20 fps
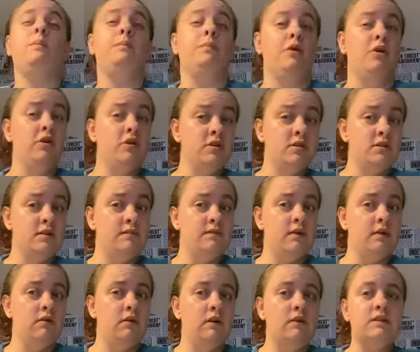burnt if they're
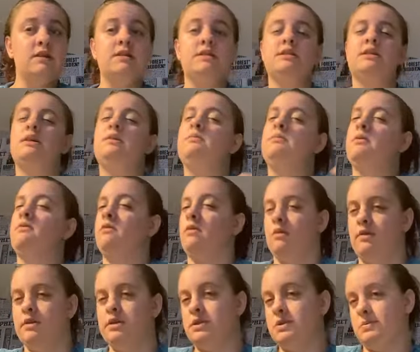correctly sun but
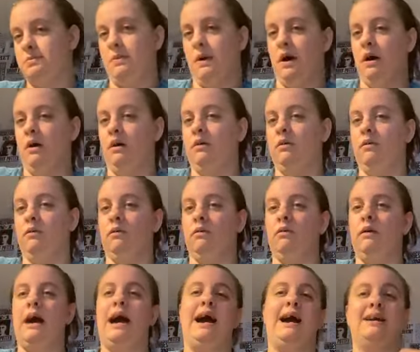rather sparkle
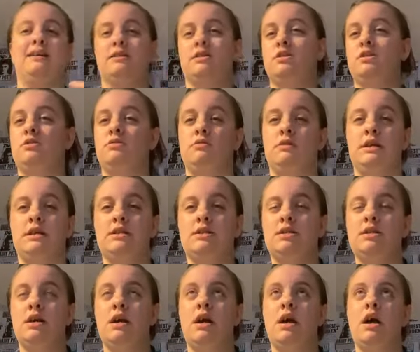adds to this
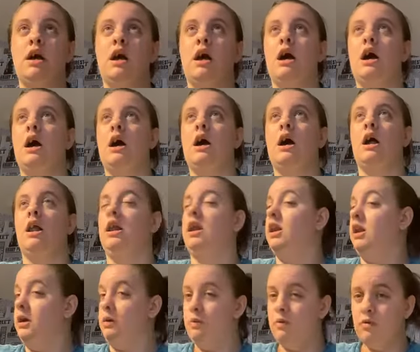
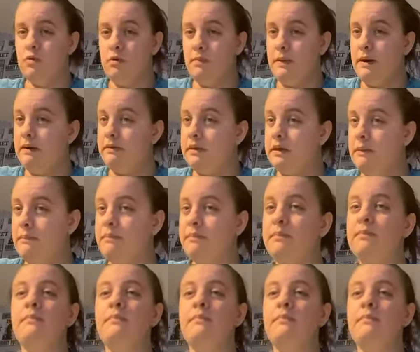allure about them